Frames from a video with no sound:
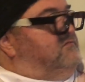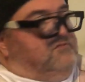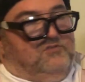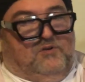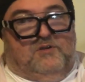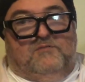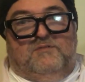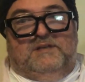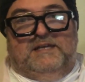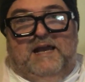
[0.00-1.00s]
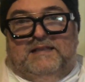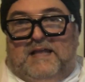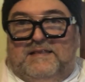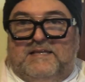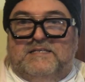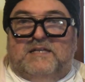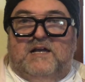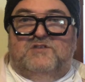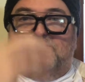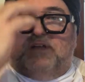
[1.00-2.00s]
look, really at this
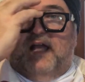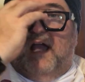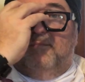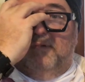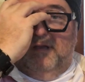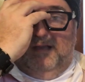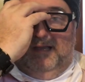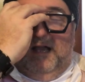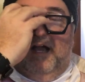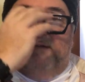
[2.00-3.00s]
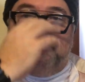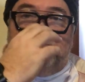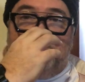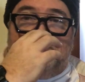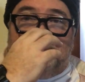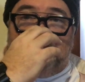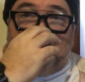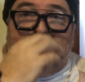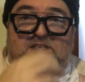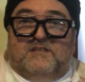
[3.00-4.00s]
stage of the game, strings are
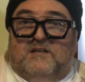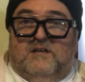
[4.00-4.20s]
strings.